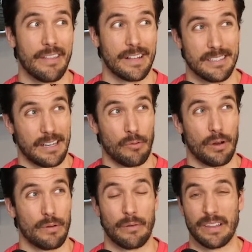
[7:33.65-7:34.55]
I think it's like
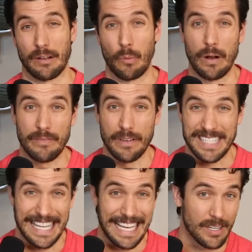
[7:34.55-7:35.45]
right around like
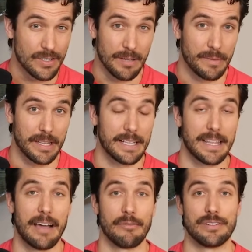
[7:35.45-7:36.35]
115 or something like
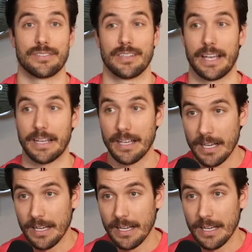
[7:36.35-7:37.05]
that, which is like